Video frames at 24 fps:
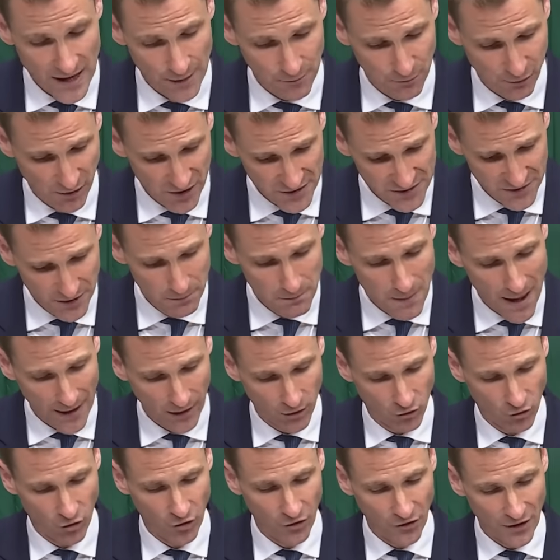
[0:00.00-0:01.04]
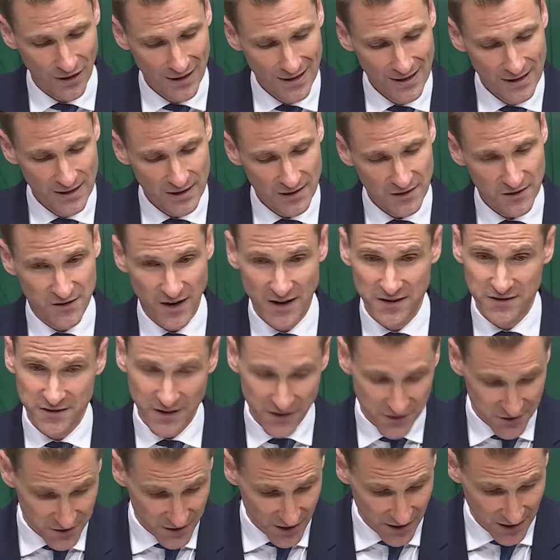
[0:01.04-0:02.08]
Yet President Macron says
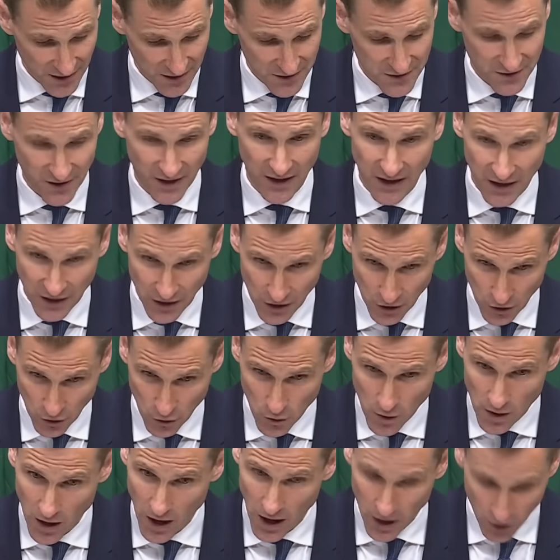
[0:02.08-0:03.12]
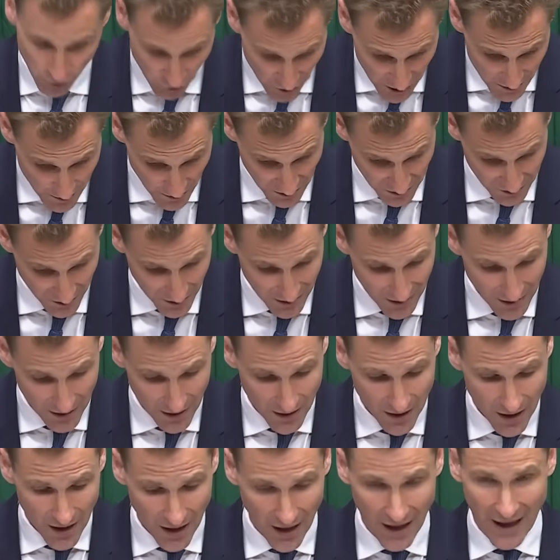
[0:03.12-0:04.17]
this needs EU agreement.
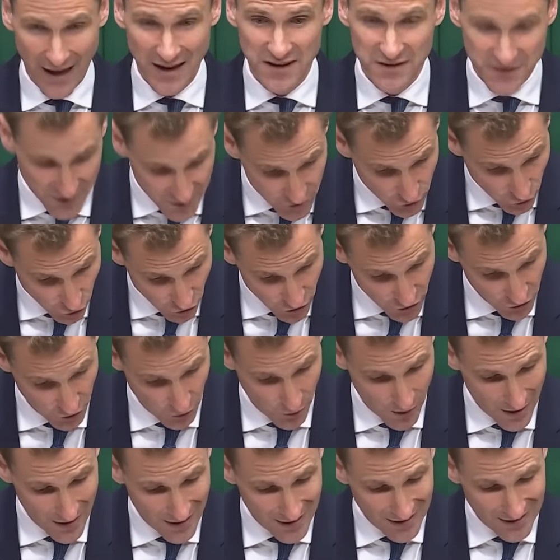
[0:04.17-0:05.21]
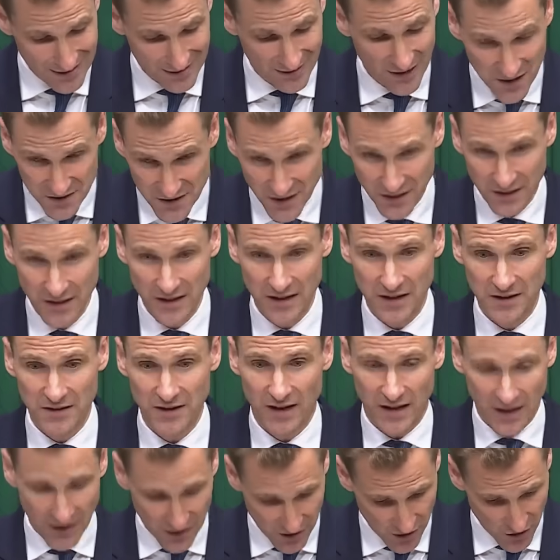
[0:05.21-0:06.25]
Is this true? Does it
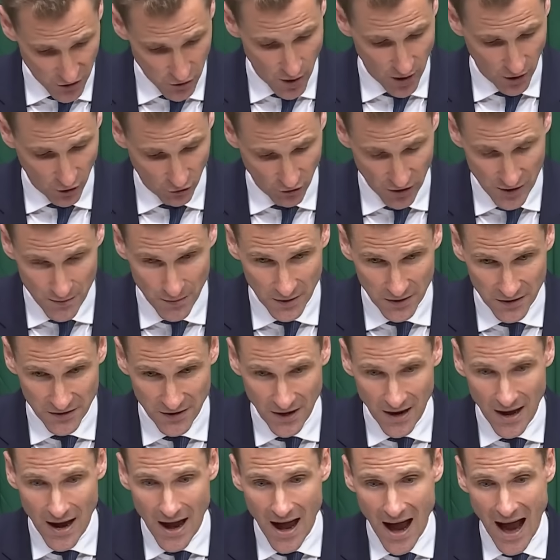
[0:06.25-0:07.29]
need EU agreement?